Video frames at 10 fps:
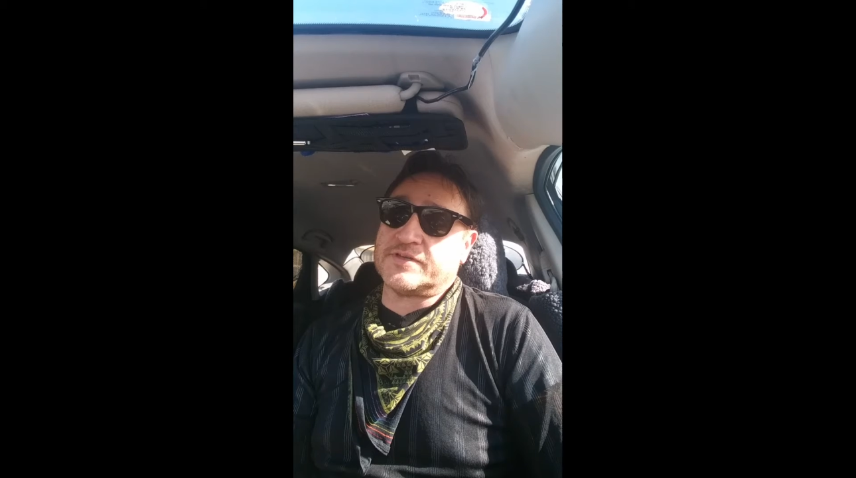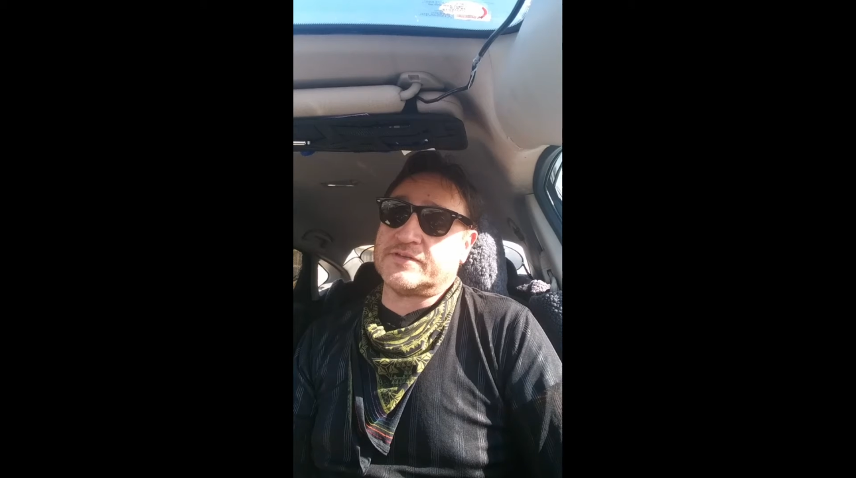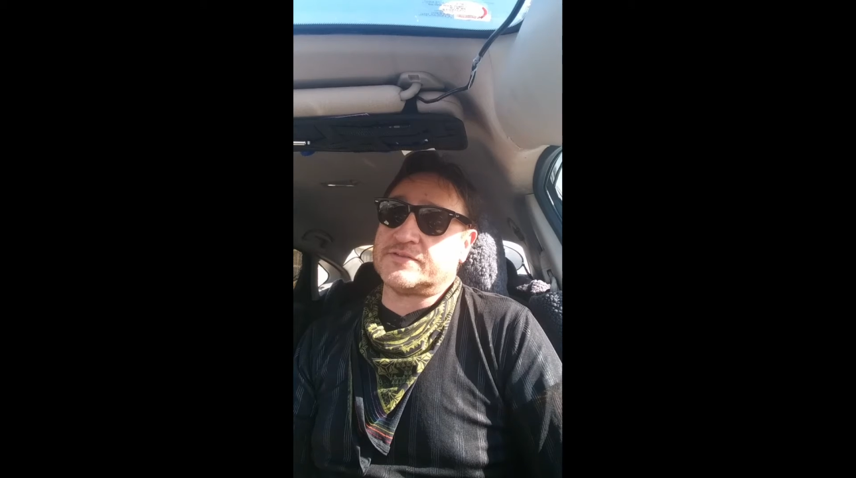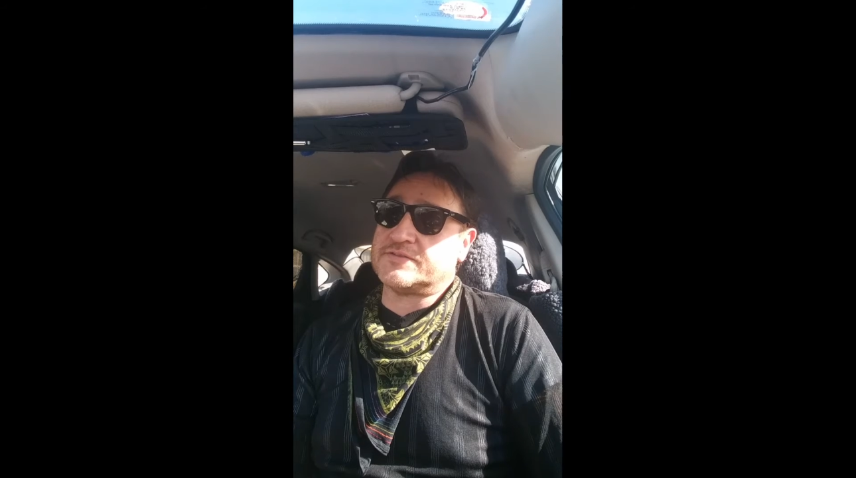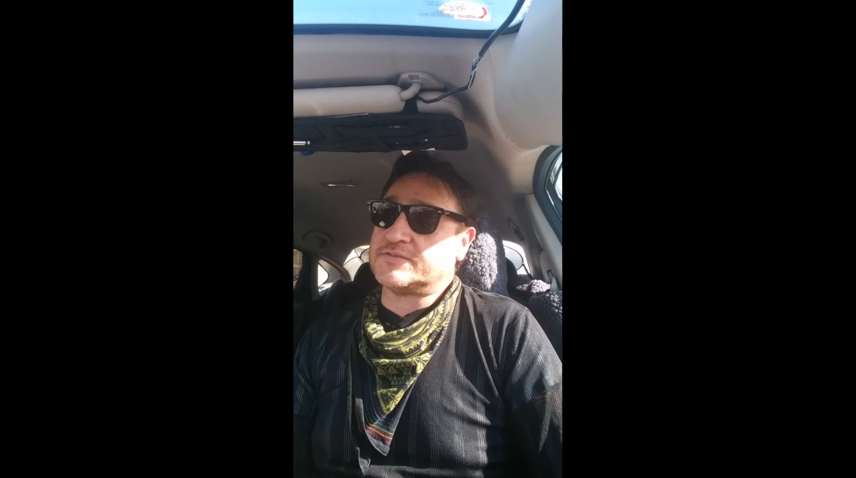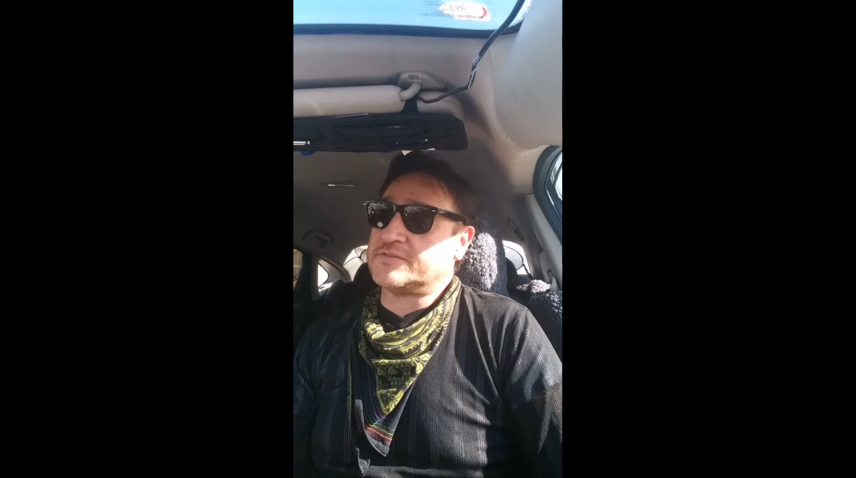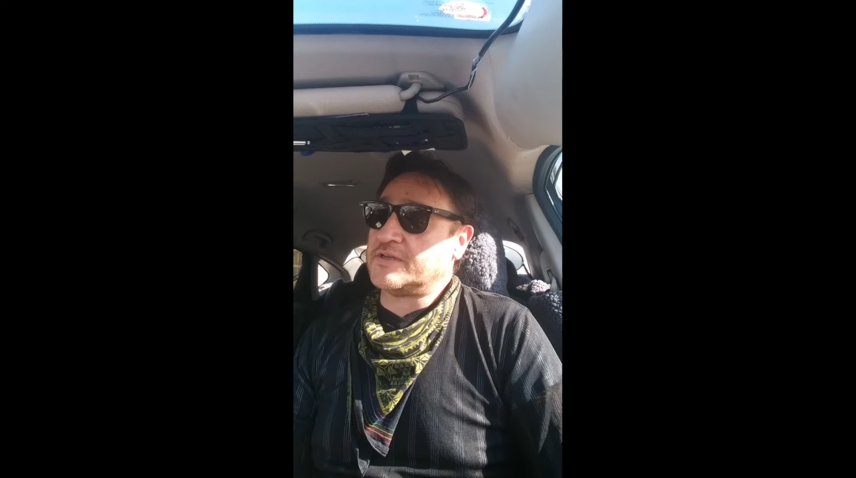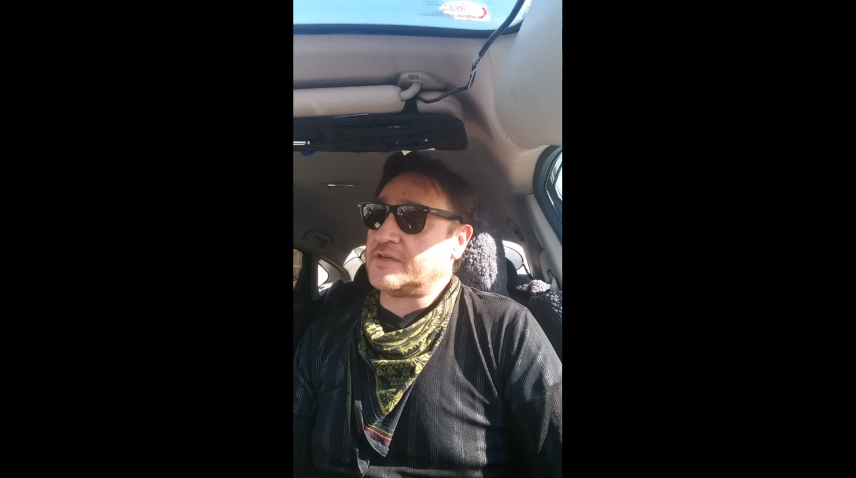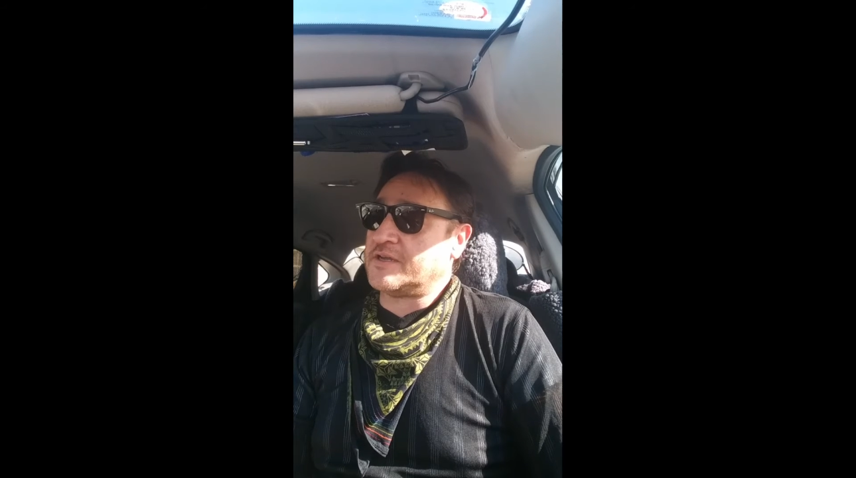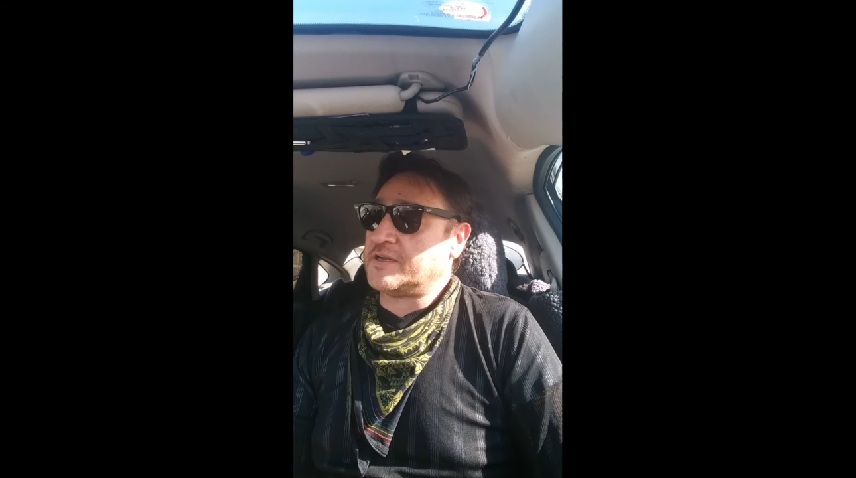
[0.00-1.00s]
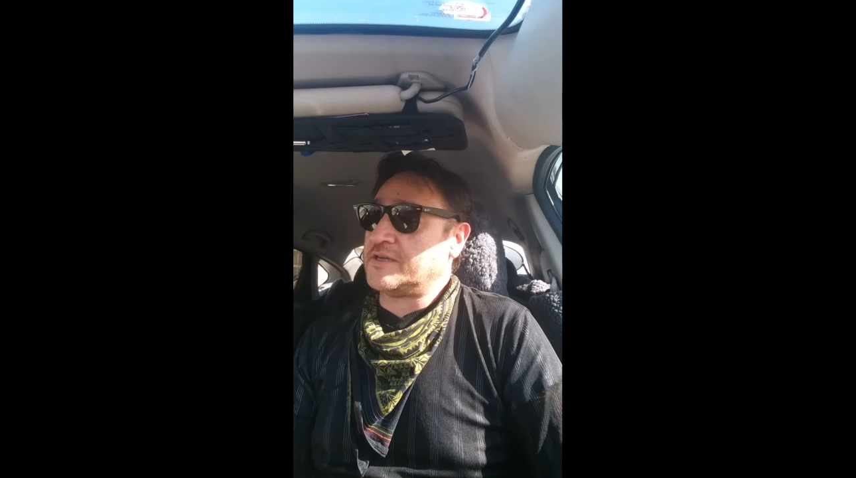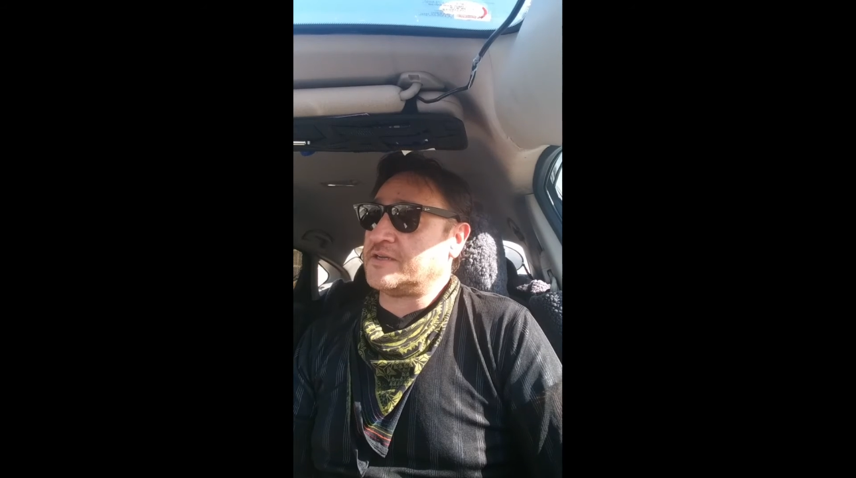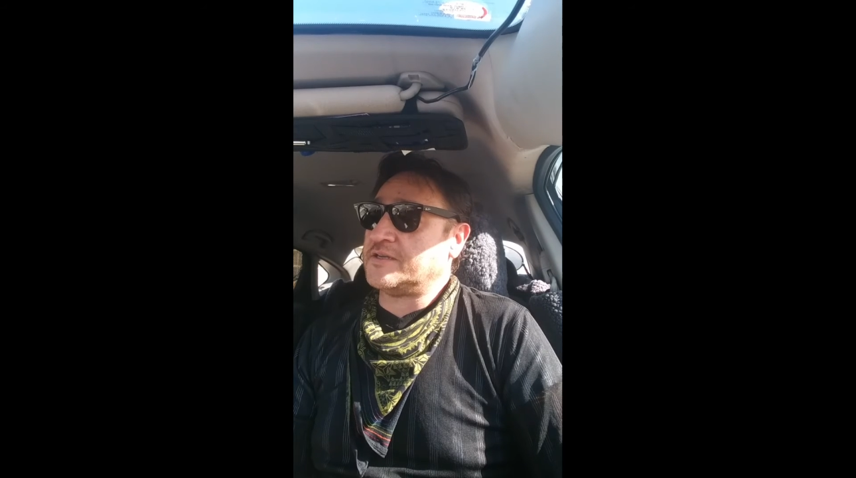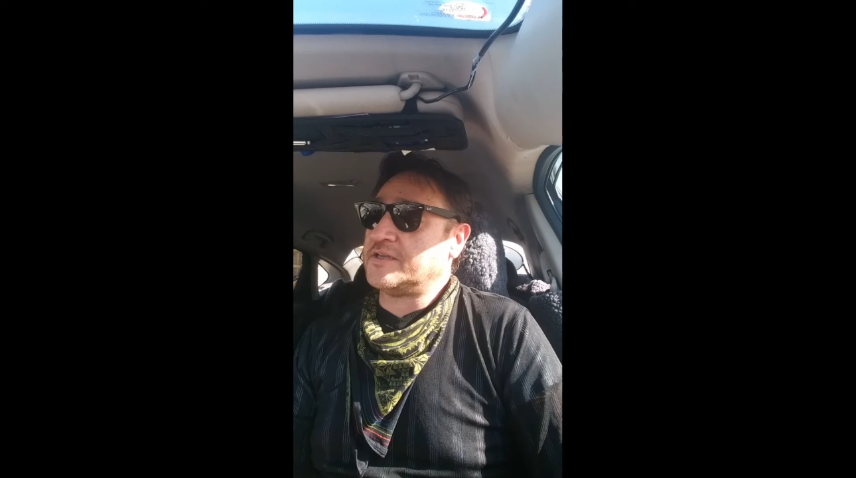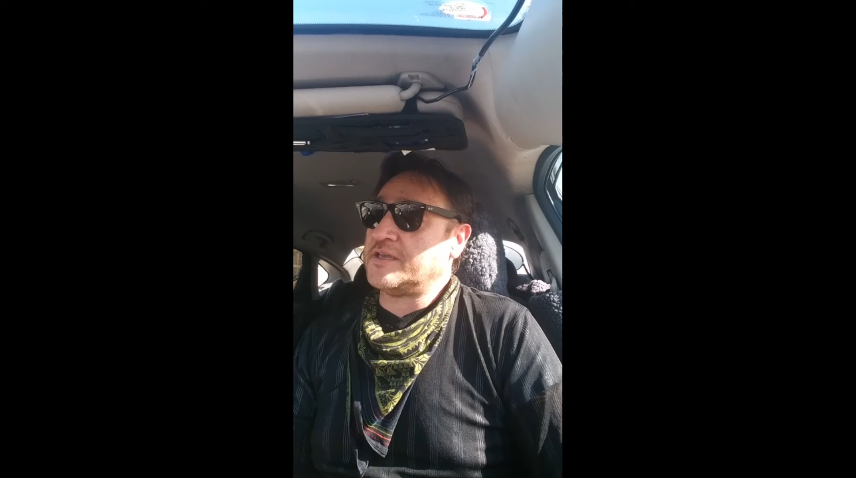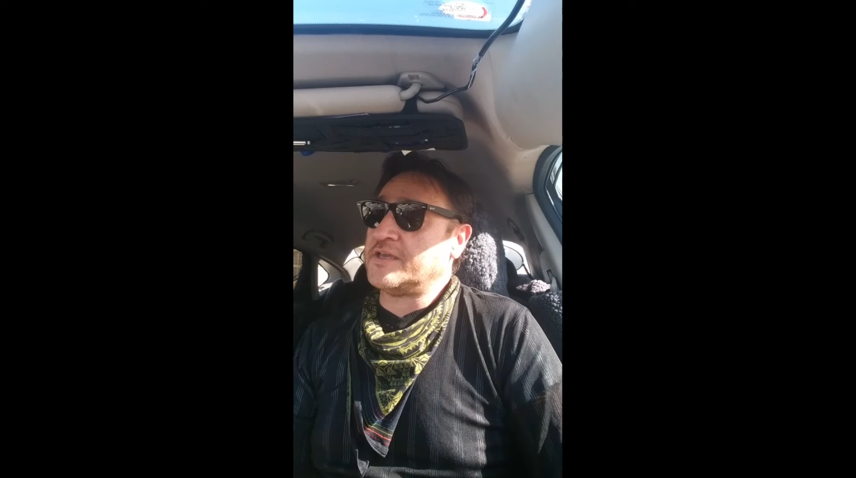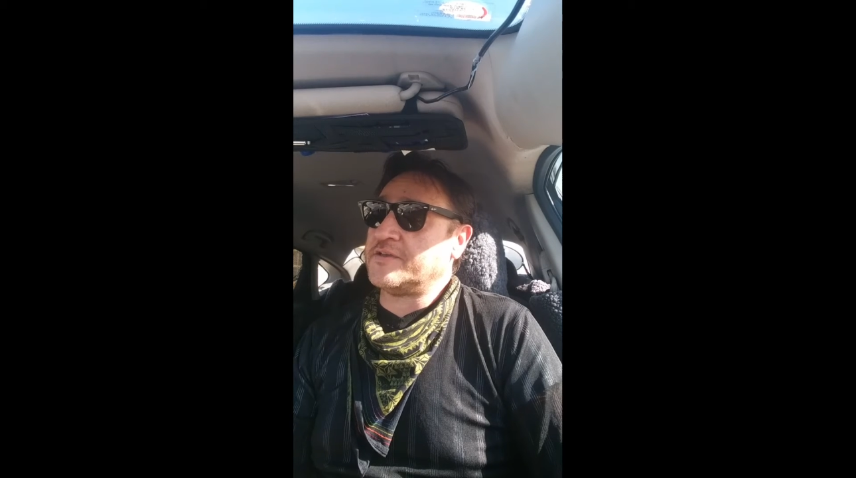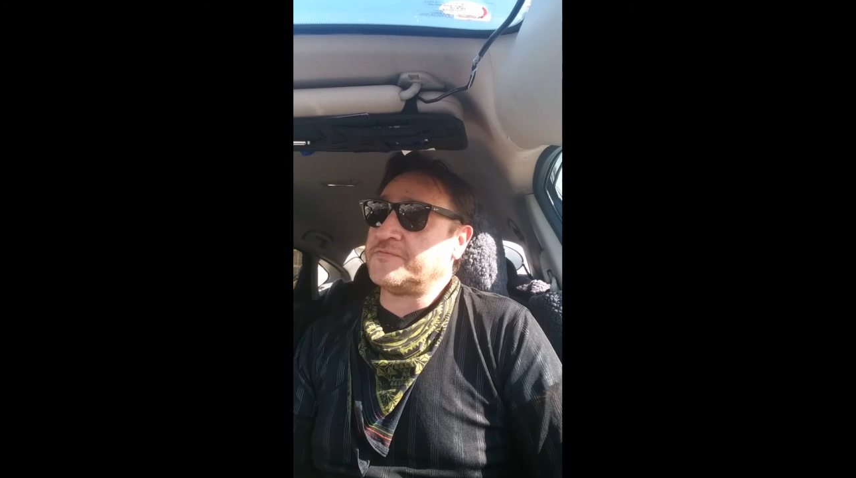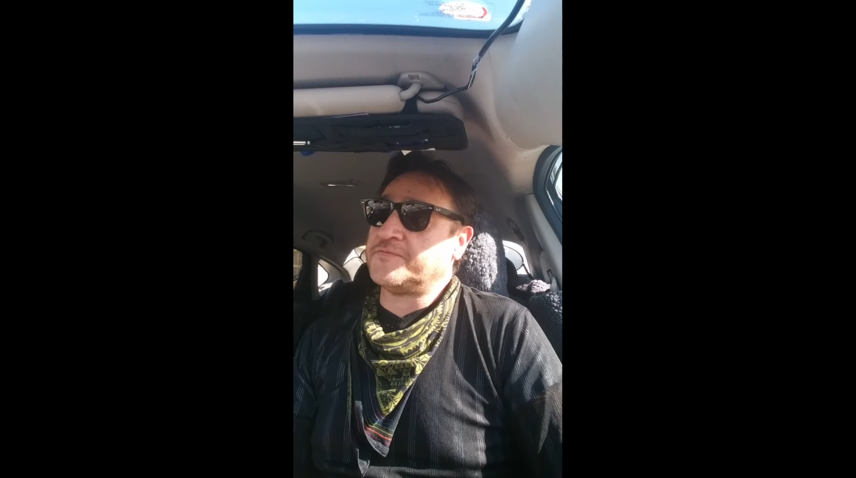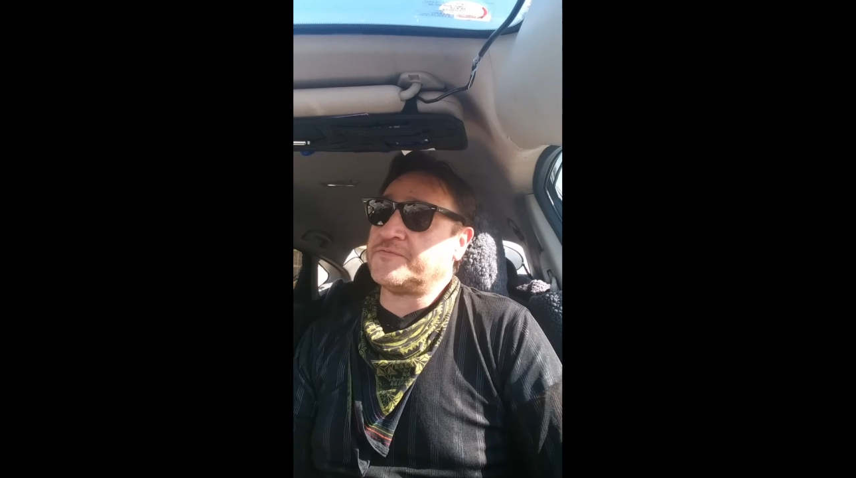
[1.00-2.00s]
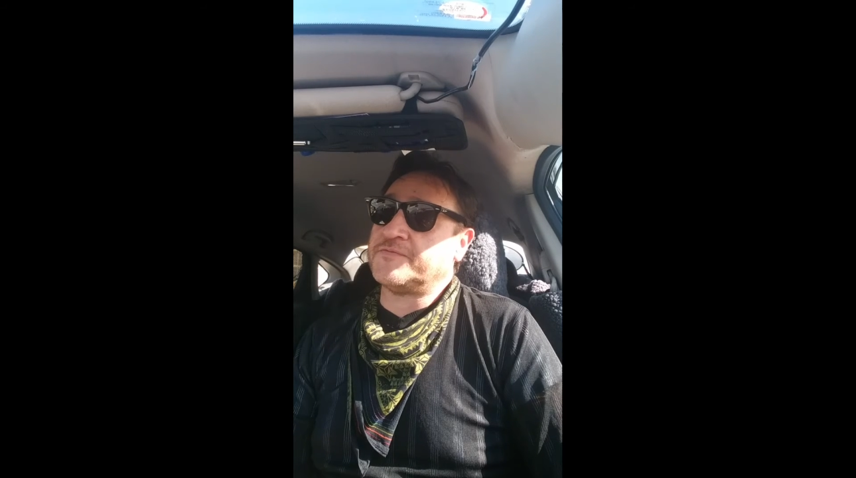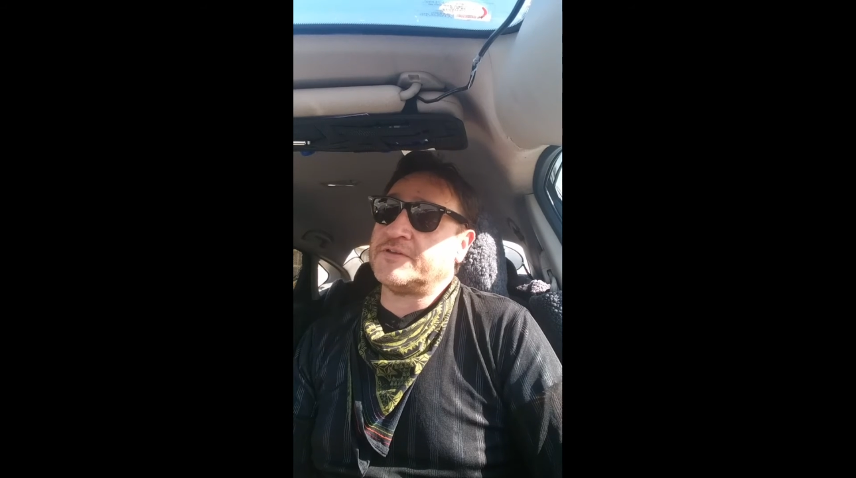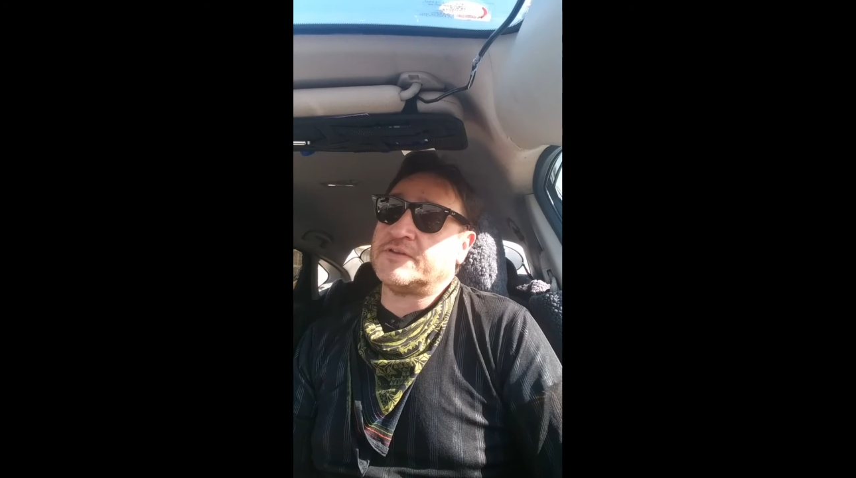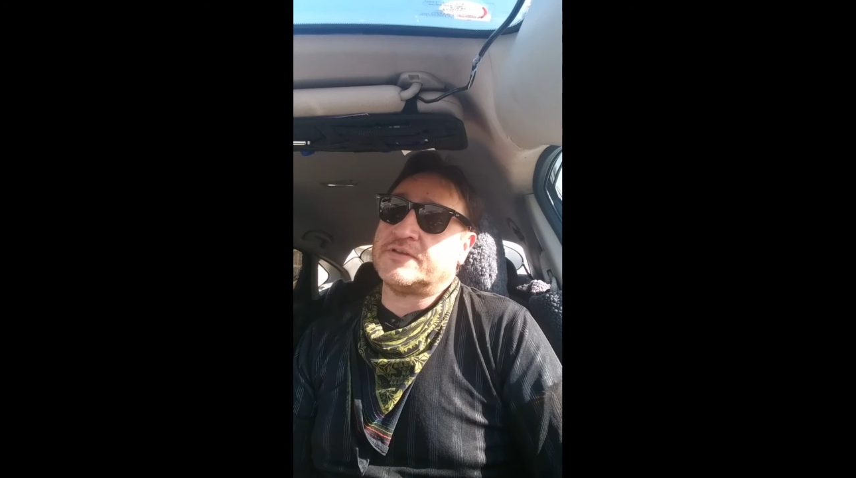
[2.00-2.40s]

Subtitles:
is if